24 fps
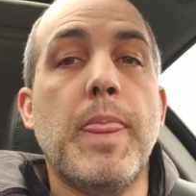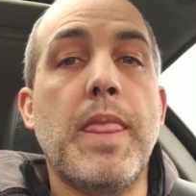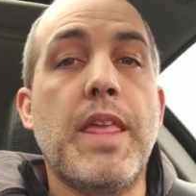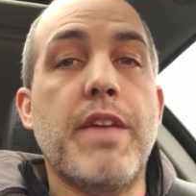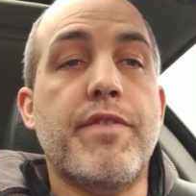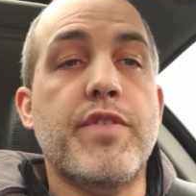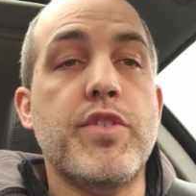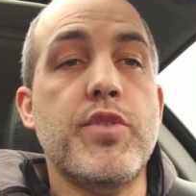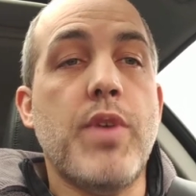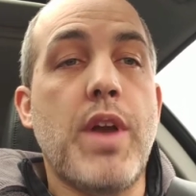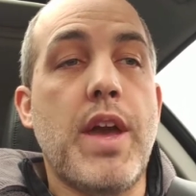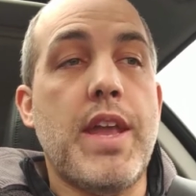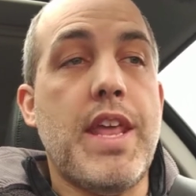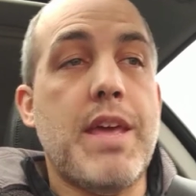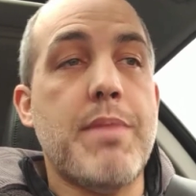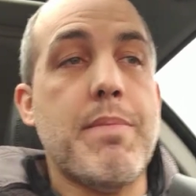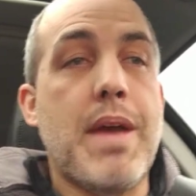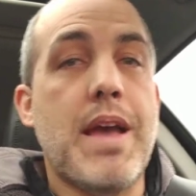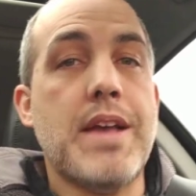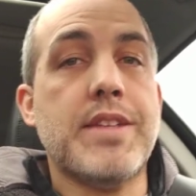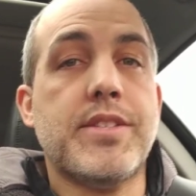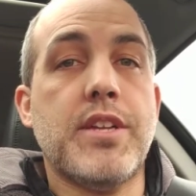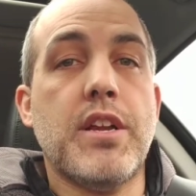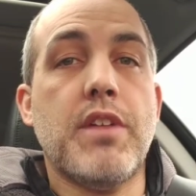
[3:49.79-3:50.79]
if you had a
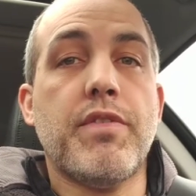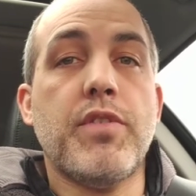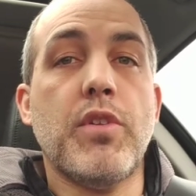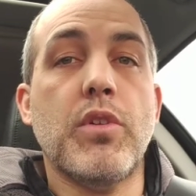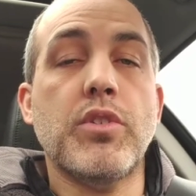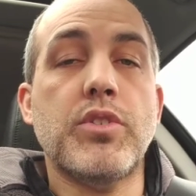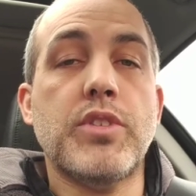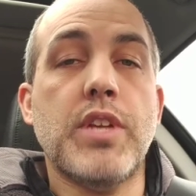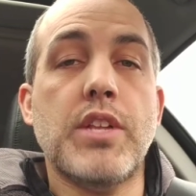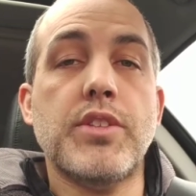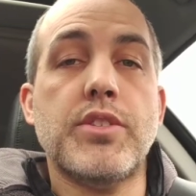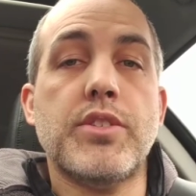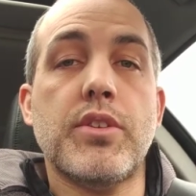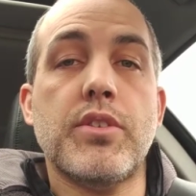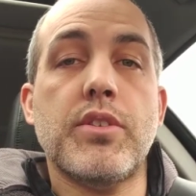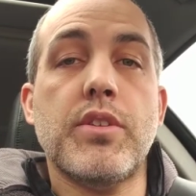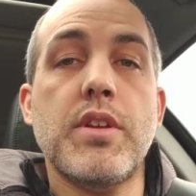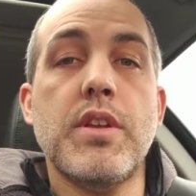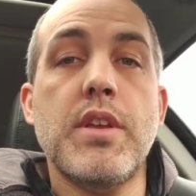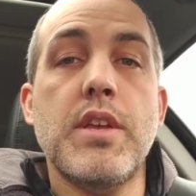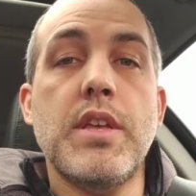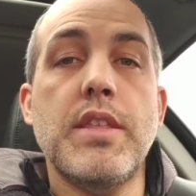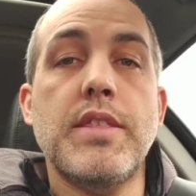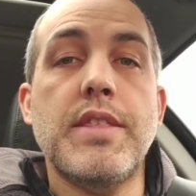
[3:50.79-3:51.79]
mass airflow sensor
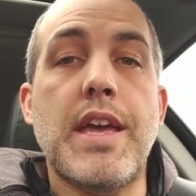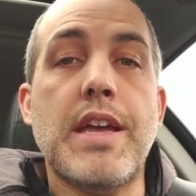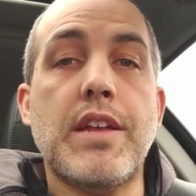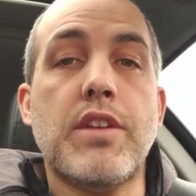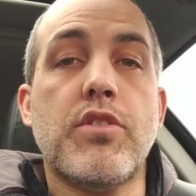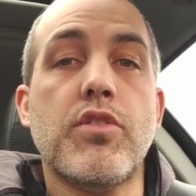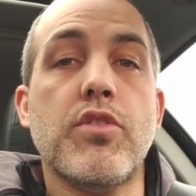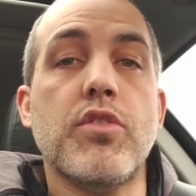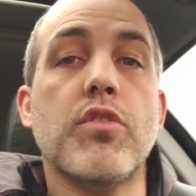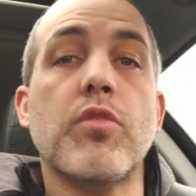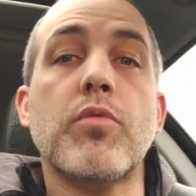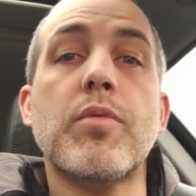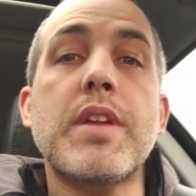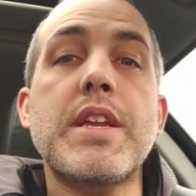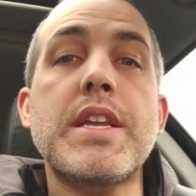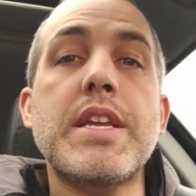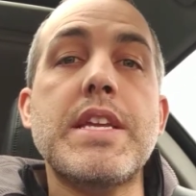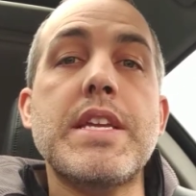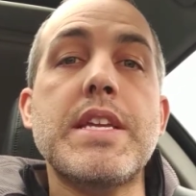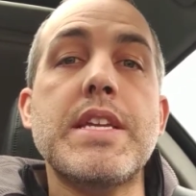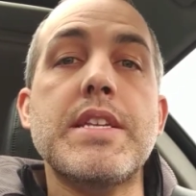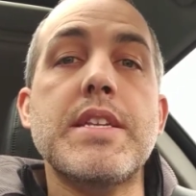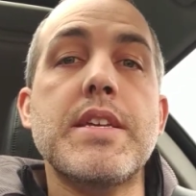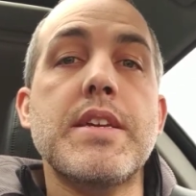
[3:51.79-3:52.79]
that could
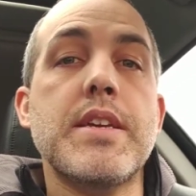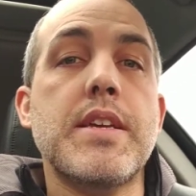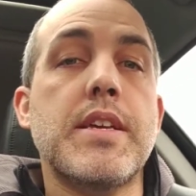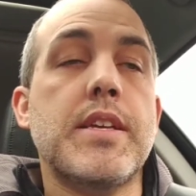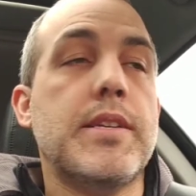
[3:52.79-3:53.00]
read